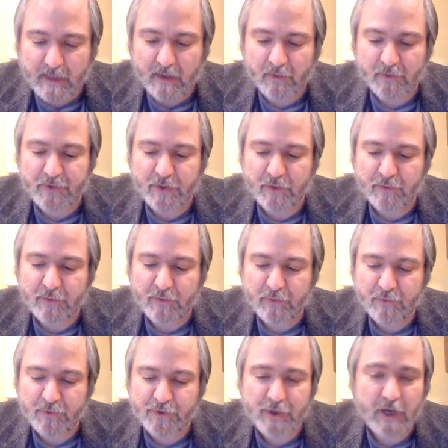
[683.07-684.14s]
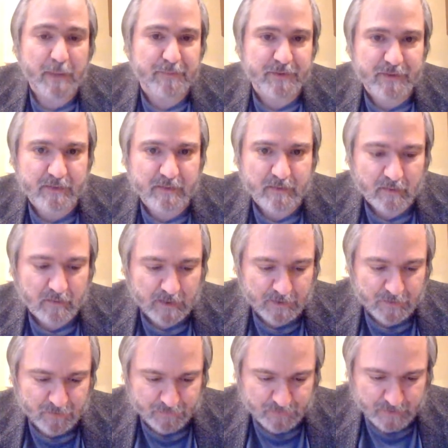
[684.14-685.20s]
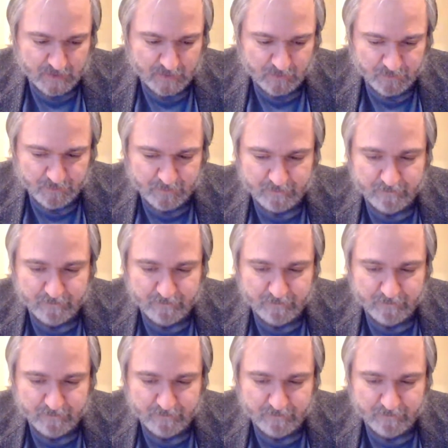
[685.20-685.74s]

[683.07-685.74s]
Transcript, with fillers: how CO2 shapes the glacial cycles.